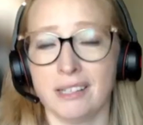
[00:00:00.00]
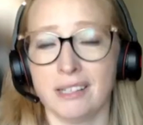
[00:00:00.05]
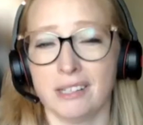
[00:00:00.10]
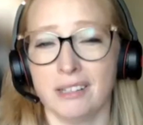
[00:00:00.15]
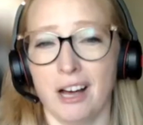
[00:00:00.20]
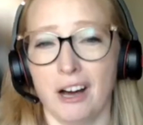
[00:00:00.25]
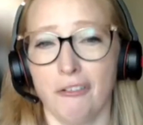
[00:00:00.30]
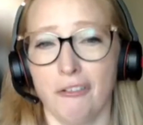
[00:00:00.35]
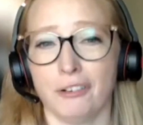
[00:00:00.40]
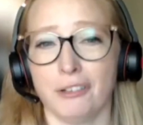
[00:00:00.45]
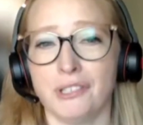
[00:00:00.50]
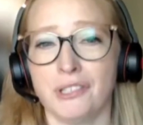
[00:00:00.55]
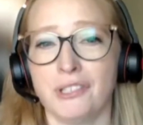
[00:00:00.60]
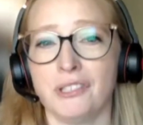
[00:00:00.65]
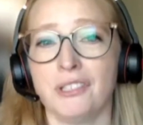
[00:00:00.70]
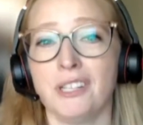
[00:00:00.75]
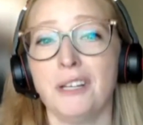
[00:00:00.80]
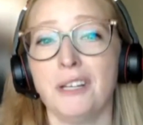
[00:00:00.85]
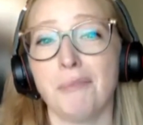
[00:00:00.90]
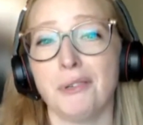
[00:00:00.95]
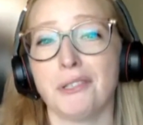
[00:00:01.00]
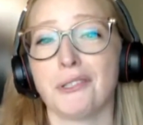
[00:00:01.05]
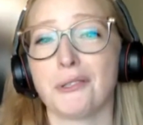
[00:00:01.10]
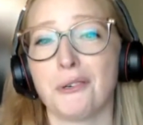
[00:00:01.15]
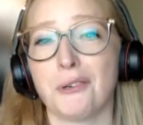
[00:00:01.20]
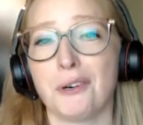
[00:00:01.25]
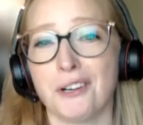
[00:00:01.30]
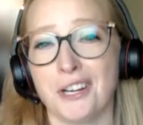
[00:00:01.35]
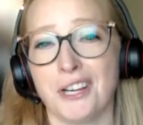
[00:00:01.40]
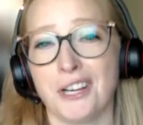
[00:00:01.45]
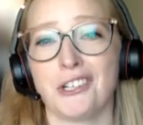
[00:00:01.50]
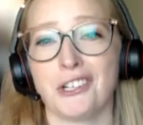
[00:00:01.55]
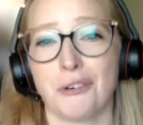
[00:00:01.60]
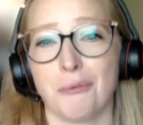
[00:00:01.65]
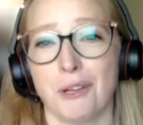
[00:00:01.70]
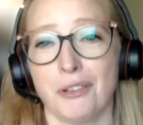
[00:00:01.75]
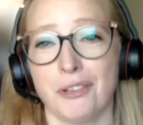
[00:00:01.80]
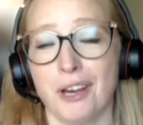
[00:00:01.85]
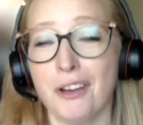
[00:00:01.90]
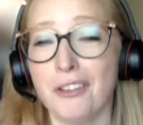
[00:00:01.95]
seamless coordination
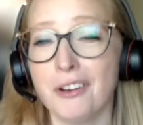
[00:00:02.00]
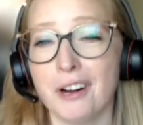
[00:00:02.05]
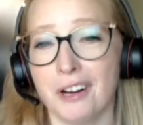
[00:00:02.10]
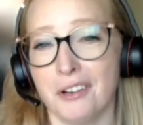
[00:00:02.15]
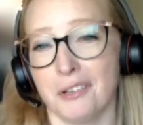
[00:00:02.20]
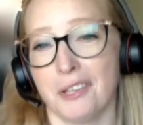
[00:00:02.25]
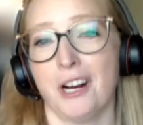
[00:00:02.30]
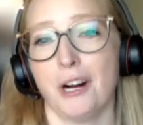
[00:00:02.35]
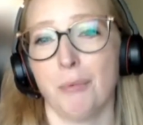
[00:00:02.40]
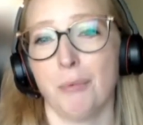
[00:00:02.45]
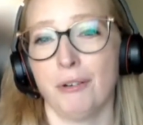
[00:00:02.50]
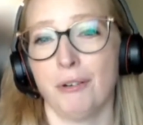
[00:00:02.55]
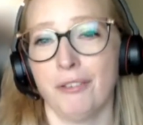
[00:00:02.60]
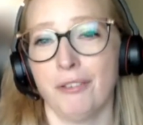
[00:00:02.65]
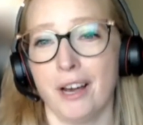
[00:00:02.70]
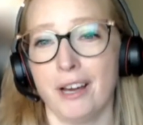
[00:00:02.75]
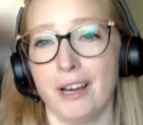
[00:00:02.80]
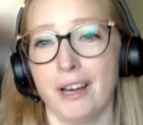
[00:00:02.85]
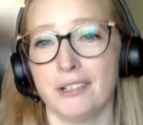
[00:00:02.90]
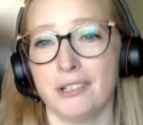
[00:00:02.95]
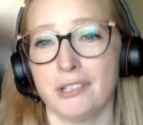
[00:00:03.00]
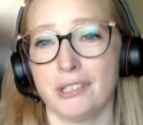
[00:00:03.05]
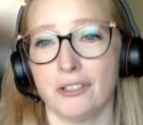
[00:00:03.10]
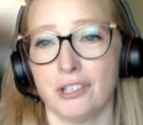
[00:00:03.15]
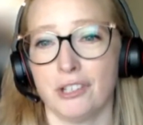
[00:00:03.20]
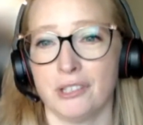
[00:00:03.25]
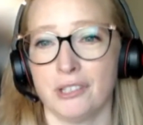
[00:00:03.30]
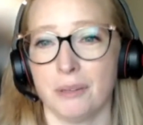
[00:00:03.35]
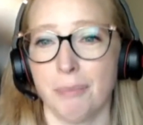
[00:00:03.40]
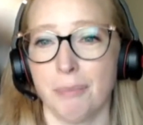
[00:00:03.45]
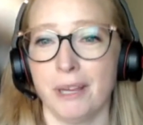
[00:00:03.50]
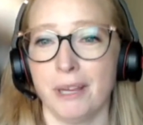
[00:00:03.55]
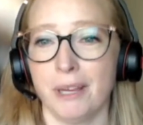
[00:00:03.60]
with other healthcare providers, such as a patient's